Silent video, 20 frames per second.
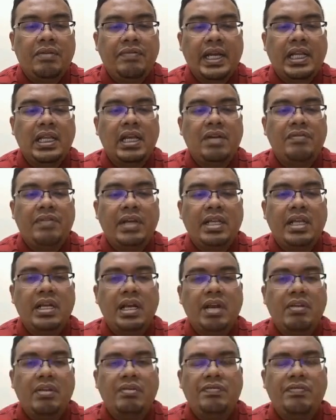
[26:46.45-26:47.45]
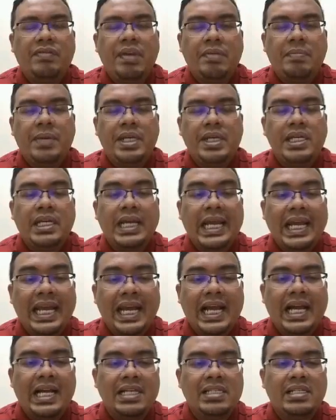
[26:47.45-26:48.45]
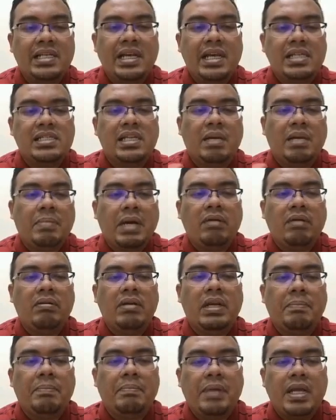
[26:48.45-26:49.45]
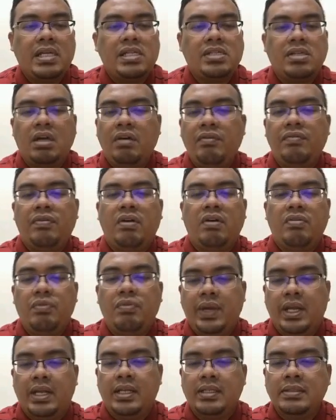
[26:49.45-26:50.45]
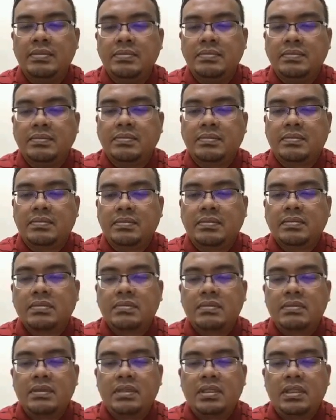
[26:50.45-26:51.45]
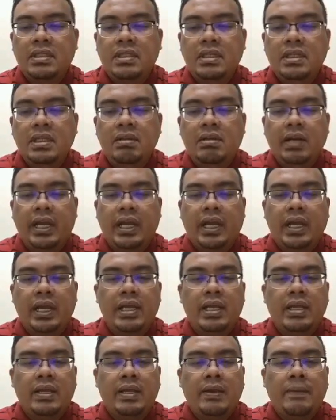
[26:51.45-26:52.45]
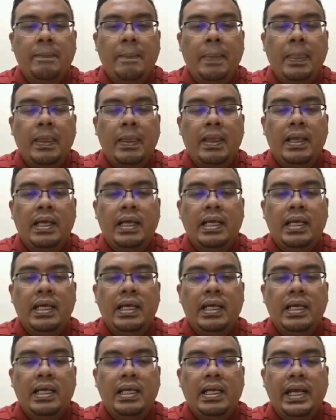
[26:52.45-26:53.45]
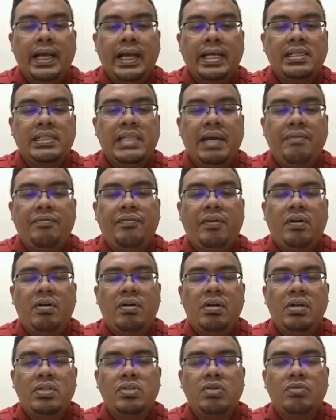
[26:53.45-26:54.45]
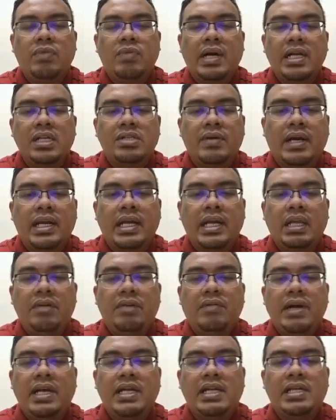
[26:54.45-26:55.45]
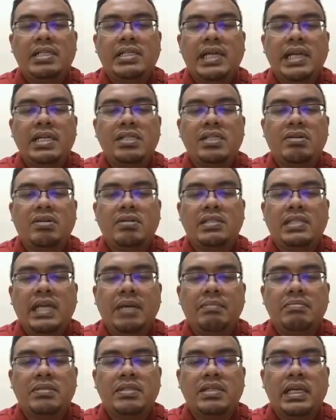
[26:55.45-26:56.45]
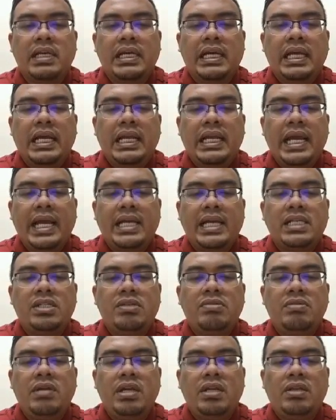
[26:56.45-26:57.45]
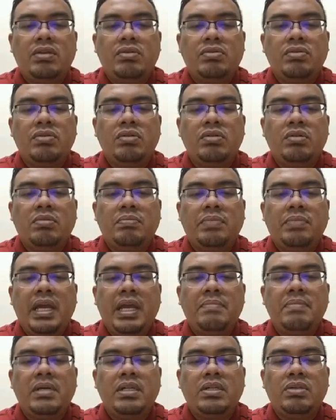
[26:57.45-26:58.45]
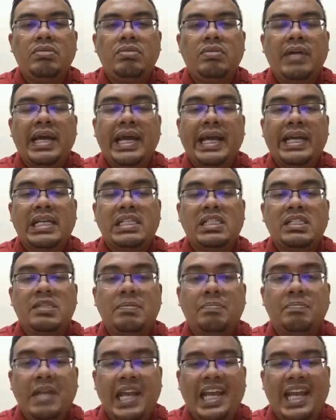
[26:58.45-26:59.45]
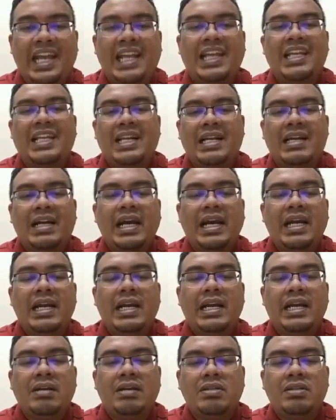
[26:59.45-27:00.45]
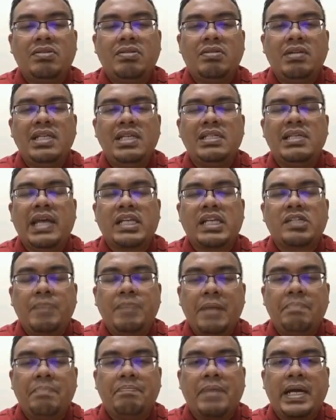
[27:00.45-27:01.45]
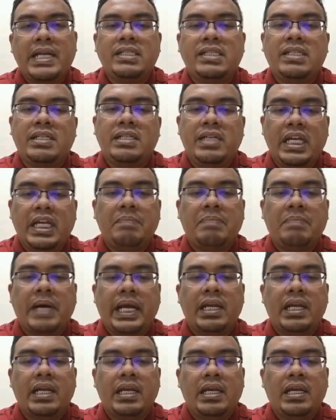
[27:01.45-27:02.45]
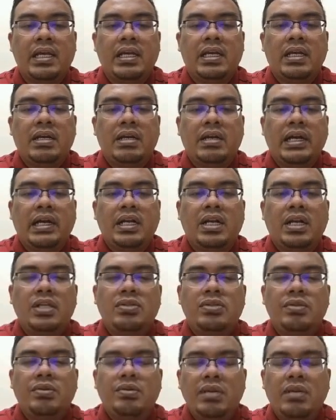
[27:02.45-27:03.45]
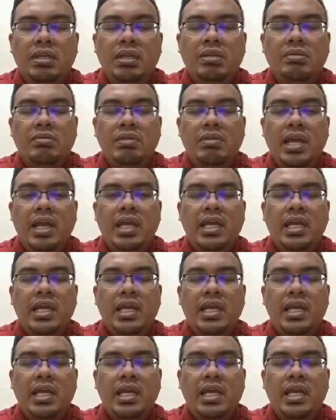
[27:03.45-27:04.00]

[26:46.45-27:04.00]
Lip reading: the factor affecting rate of evaporation that they ask is about the presence of wind. Okay. Next, step 4. So once you identify the science concepts, next you need to be able to explain, right? So this is the explain part, is the tricky part, right? So you need to